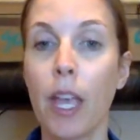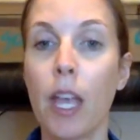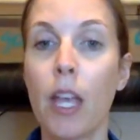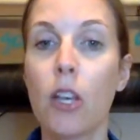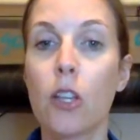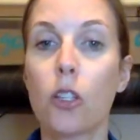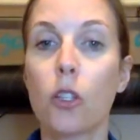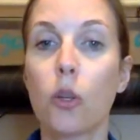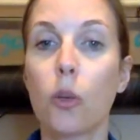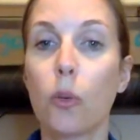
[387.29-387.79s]

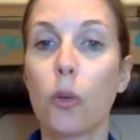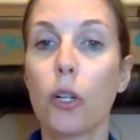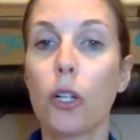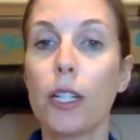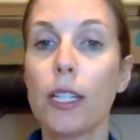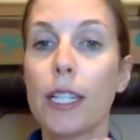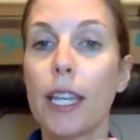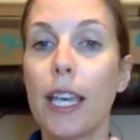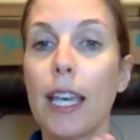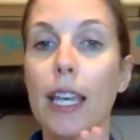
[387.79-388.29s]
So we're
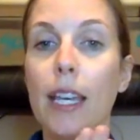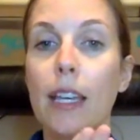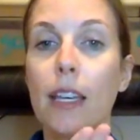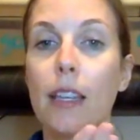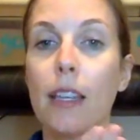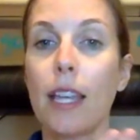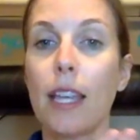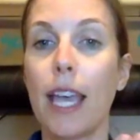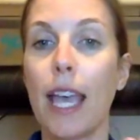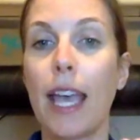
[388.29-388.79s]
going to take
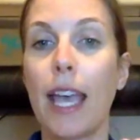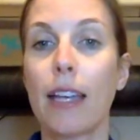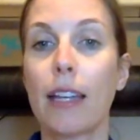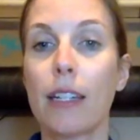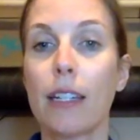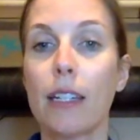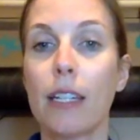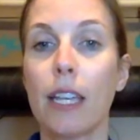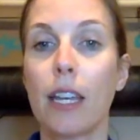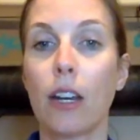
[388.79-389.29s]
the
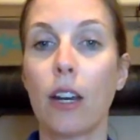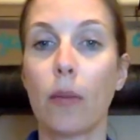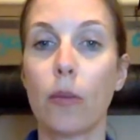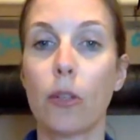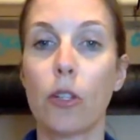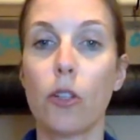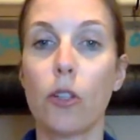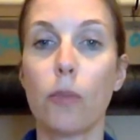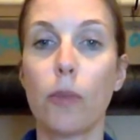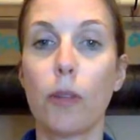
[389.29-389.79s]
hand here. I'm going
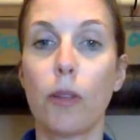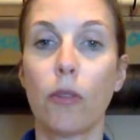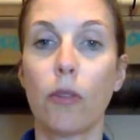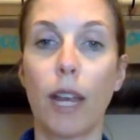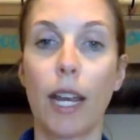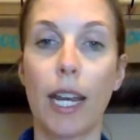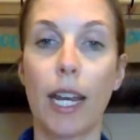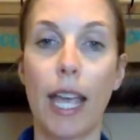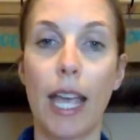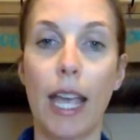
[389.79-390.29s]
to use my
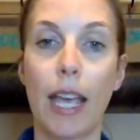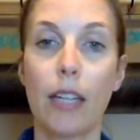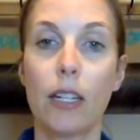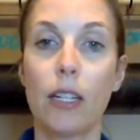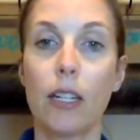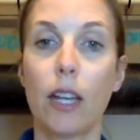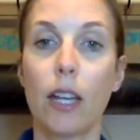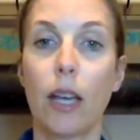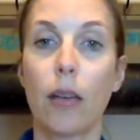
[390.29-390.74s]
right hand.